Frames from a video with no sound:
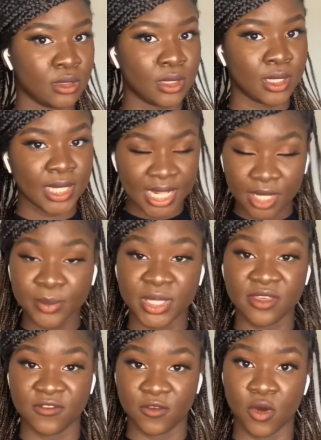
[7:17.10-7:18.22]
let her be
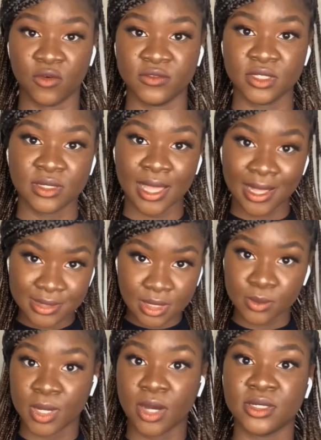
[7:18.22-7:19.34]
involved, ask her
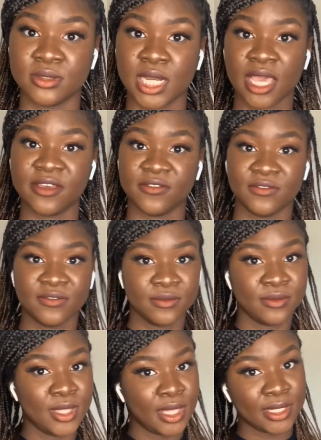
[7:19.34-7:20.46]
about her life.
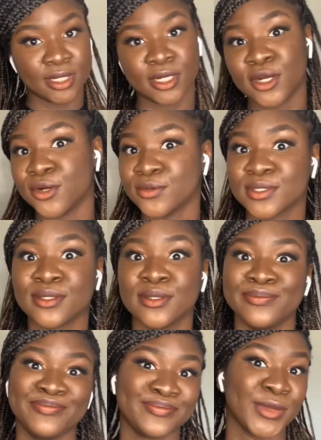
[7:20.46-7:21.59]
Girls
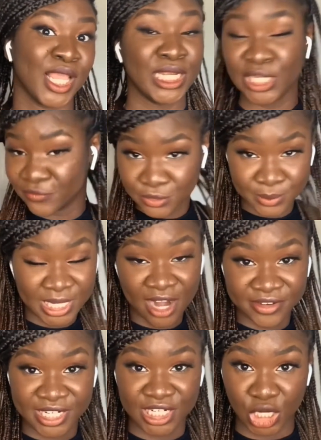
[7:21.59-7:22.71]
love to be carried
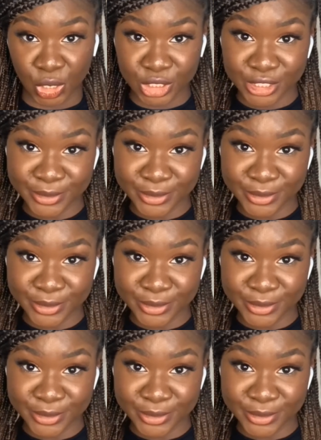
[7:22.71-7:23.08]
along.